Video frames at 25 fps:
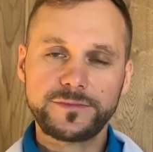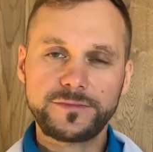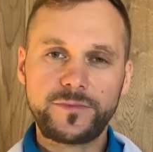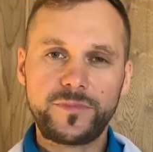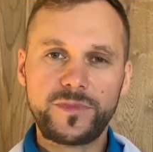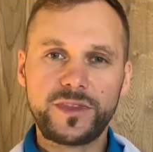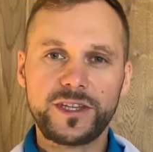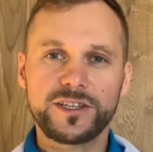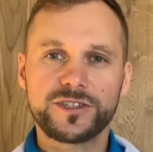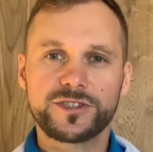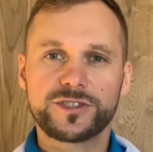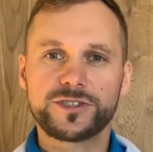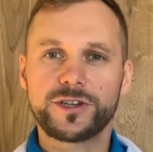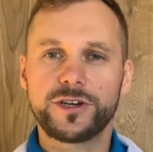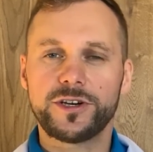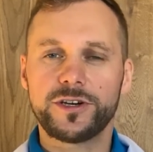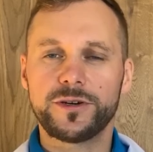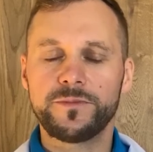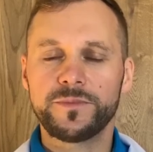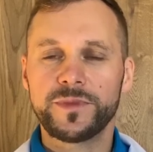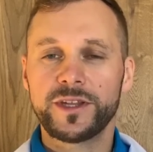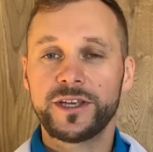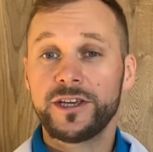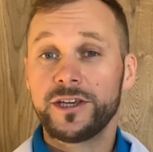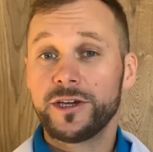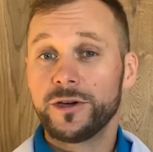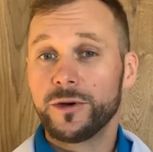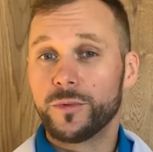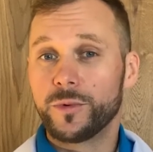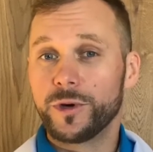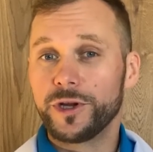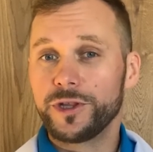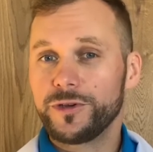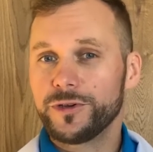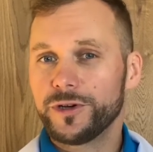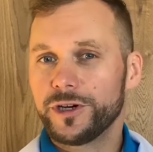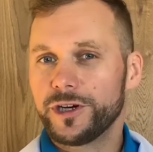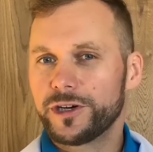So, when
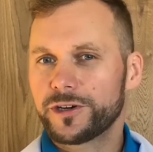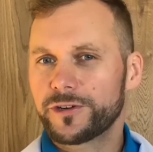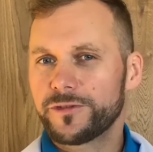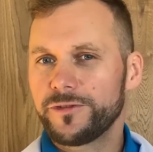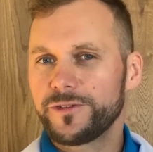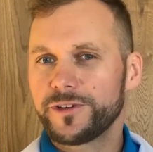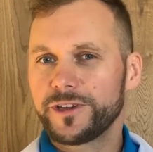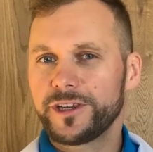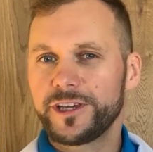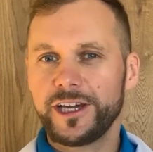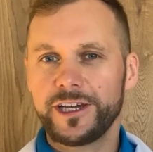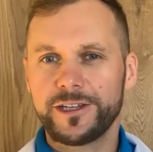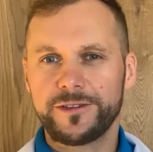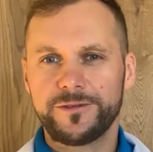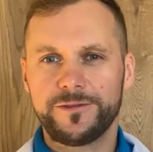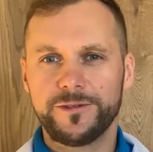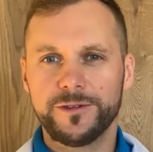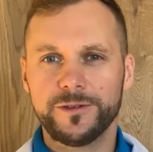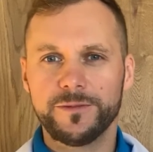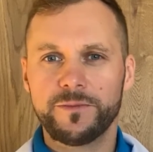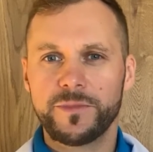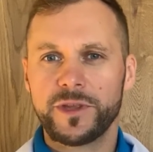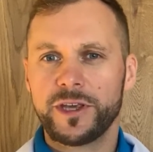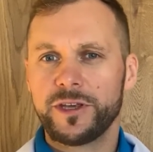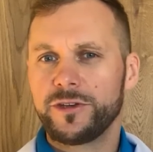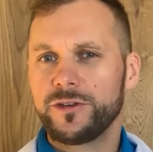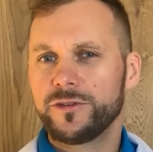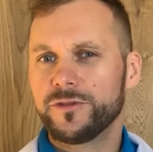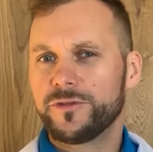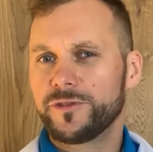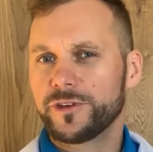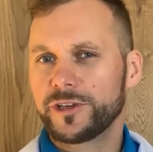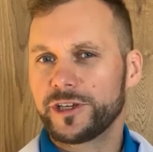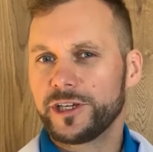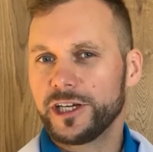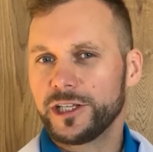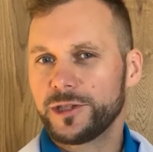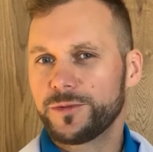you are forgetful, you
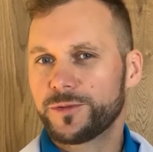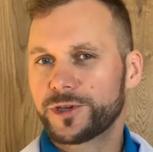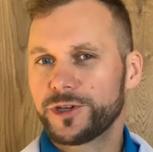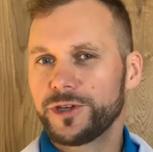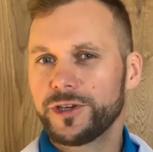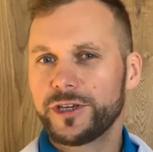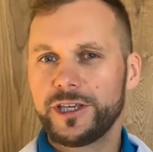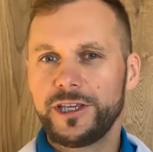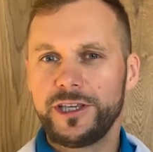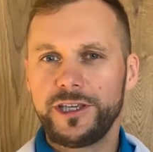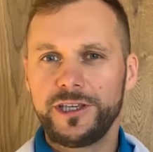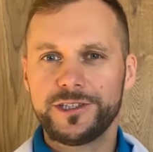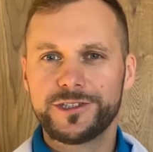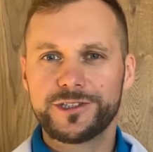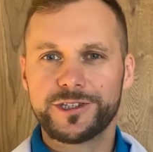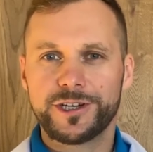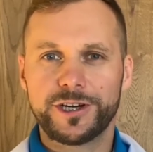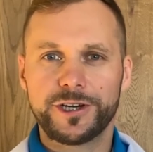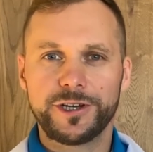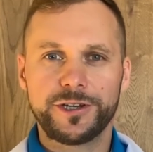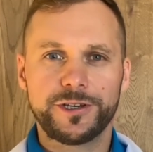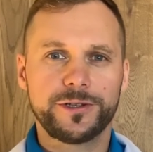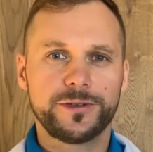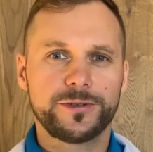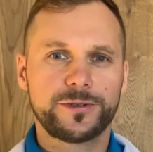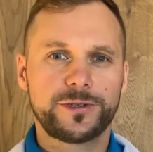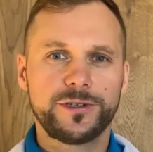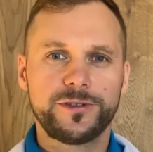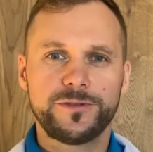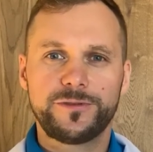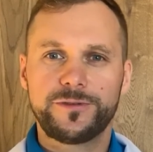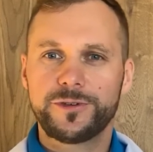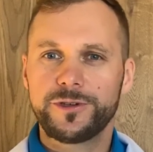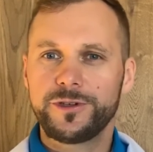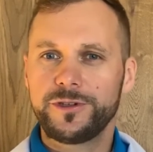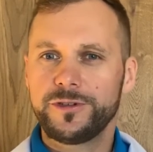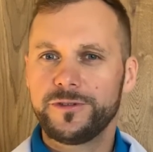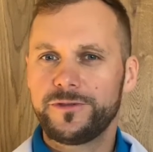forget where your keys are, you're looking
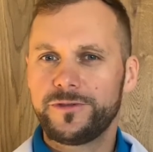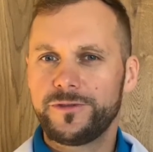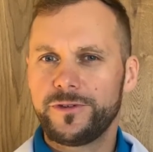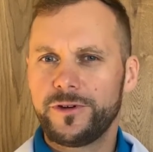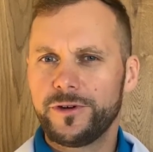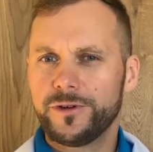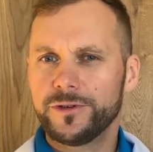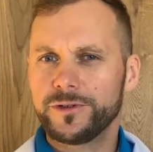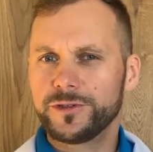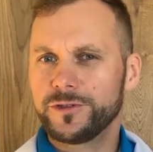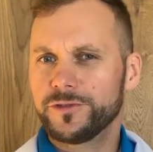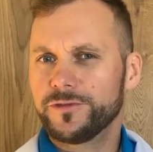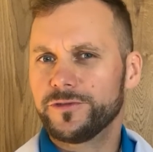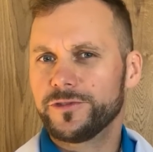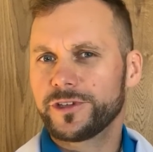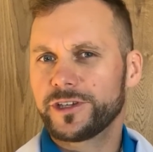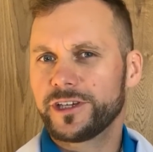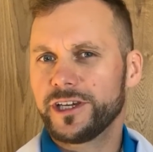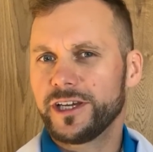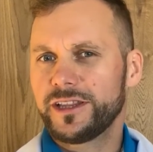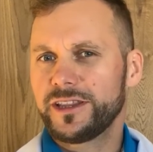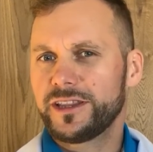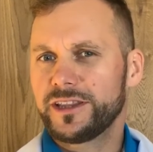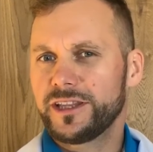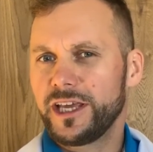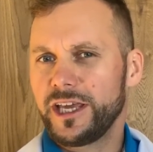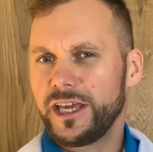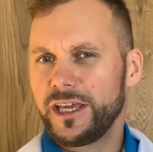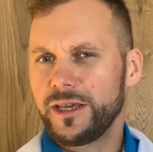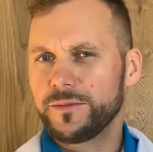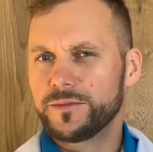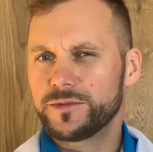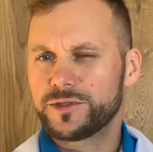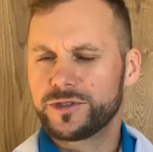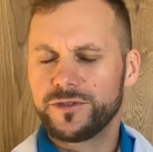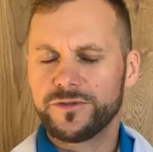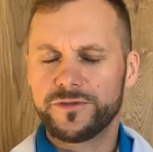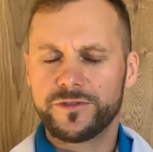for your phone, you forget
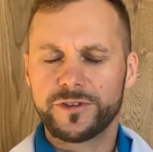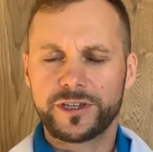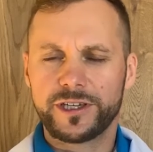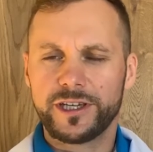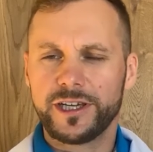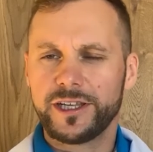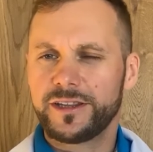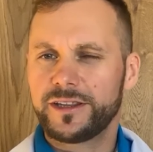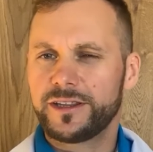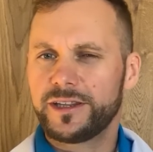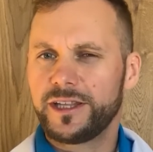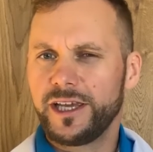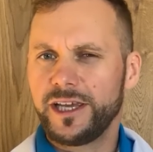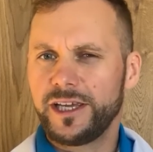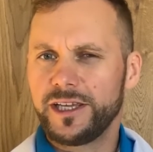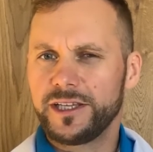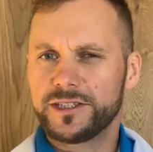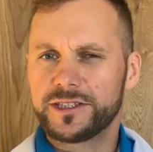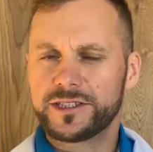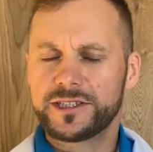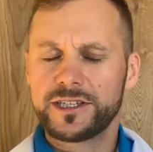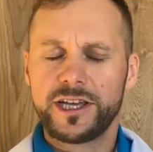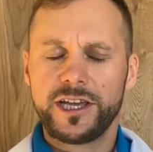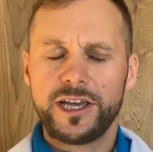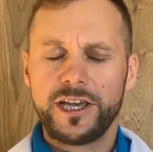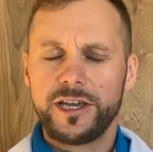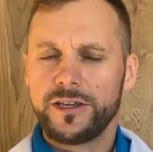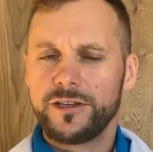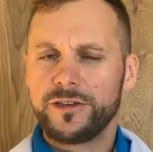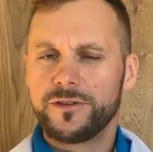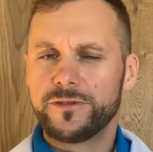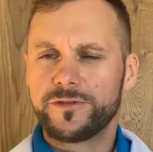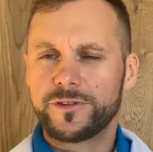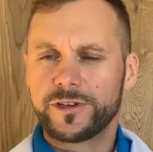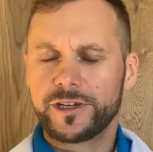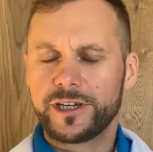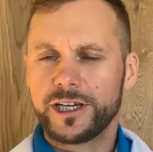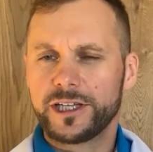names, you forget dates, you
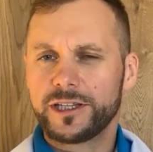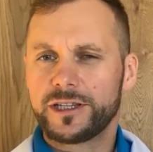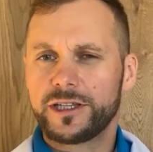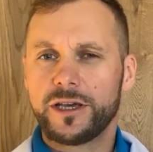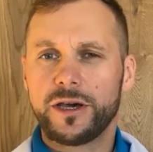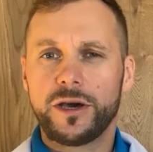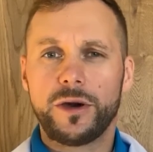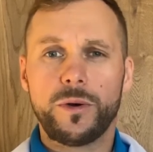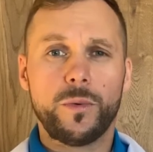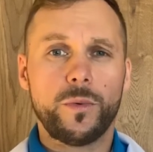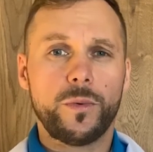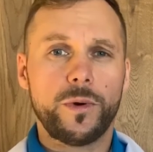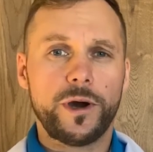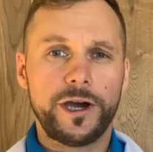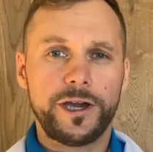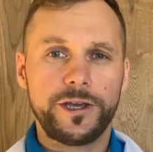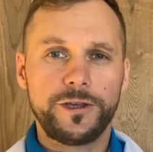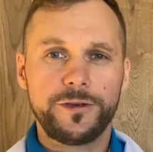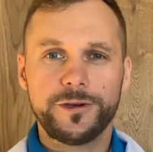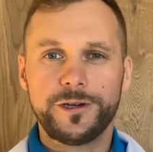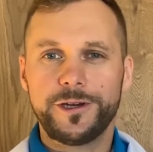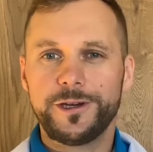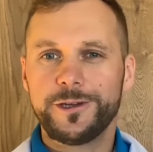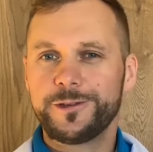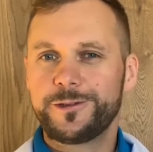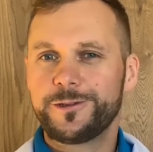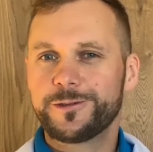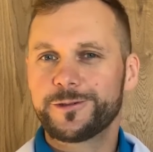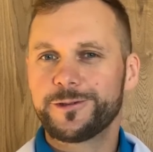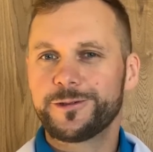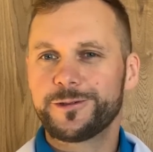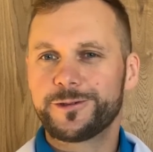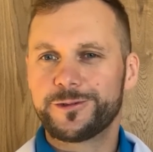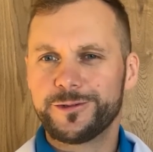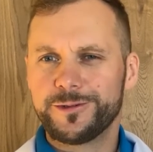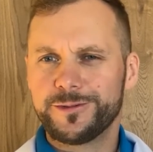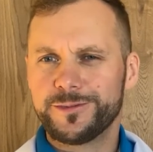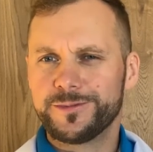forget why you entered the
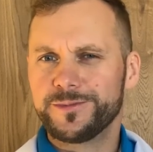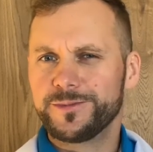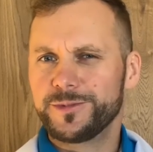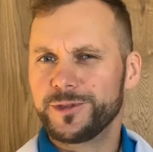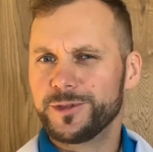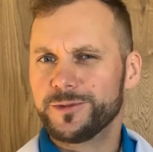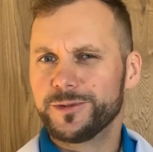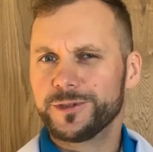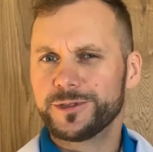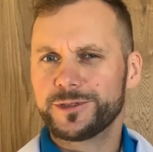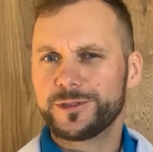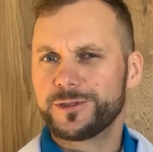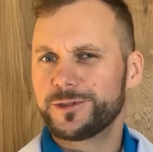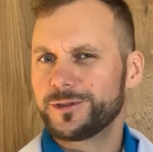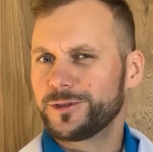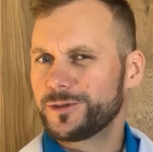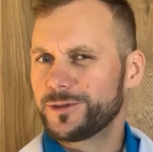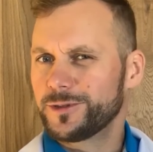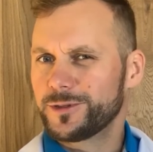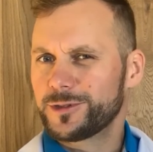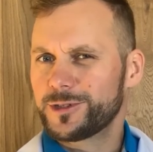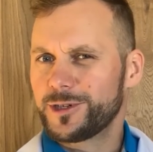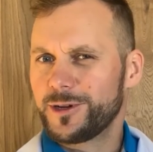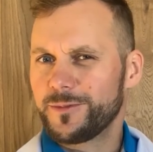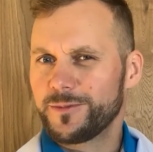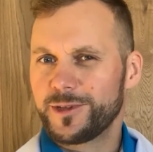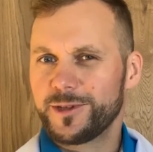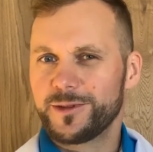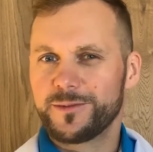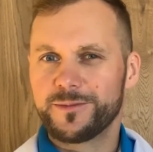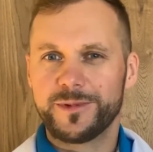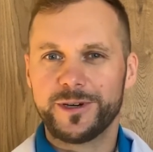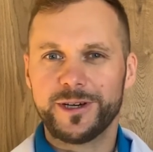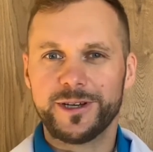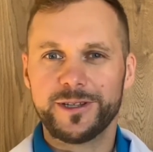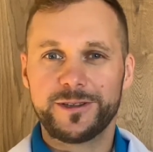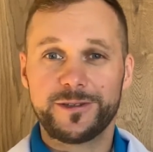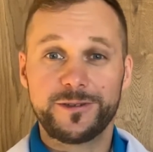room, you wanted to do something
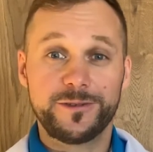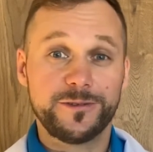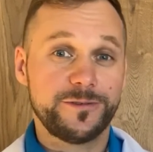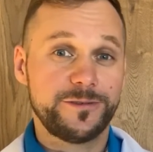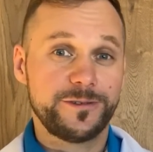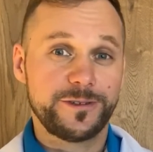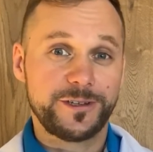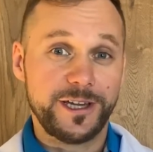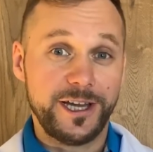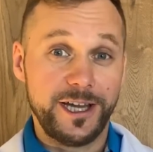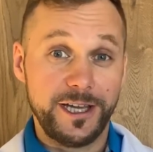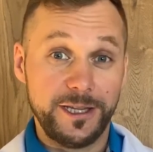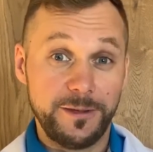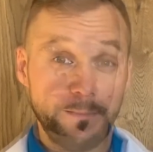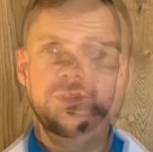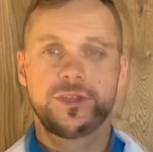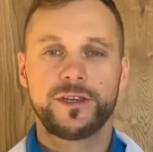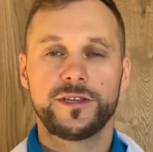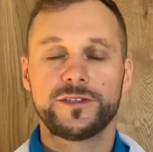but you forgot.